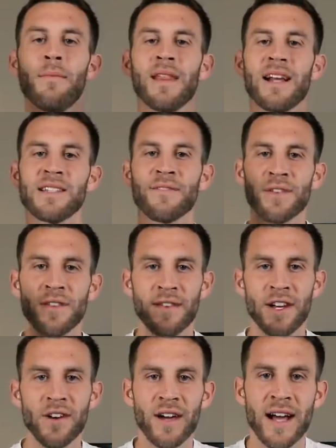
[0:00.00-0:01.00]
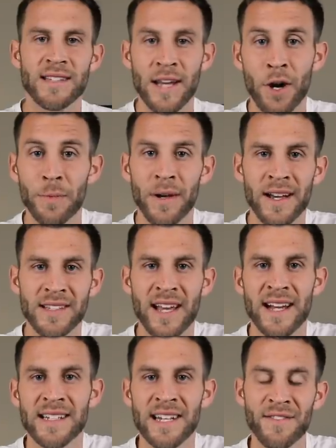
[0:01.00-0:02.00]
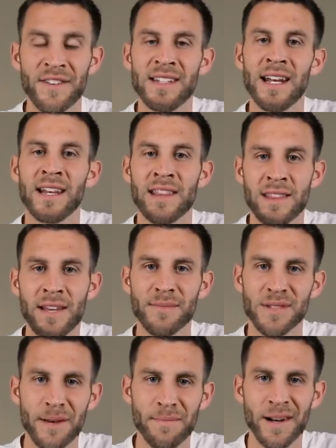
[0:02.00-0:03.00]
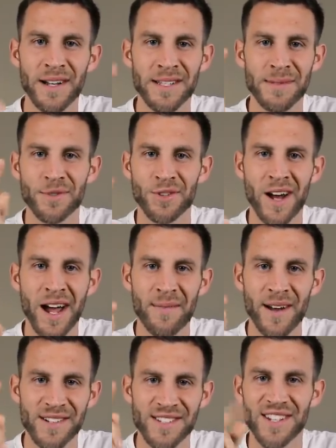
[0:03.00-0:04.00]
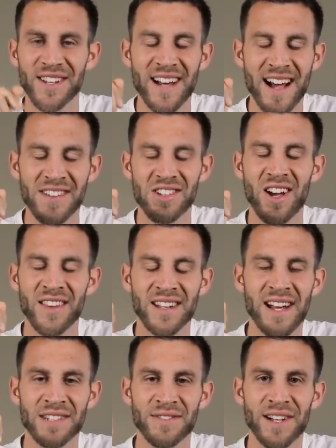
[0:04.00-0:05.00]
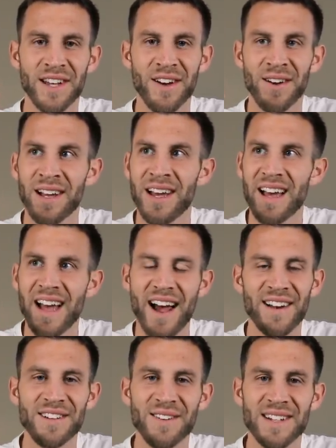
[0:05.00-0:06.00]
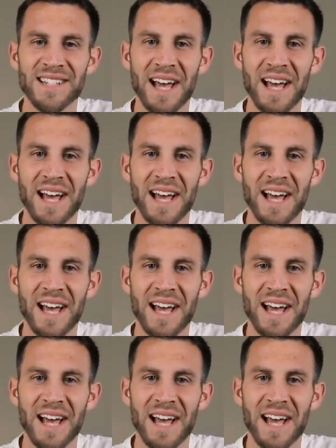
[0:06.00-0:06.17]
But that's it for the video, guys. I hope you guys liked it. If you did, hit the thumbs up button, subscribe, and I'll see you guys on the next video. How'd I do on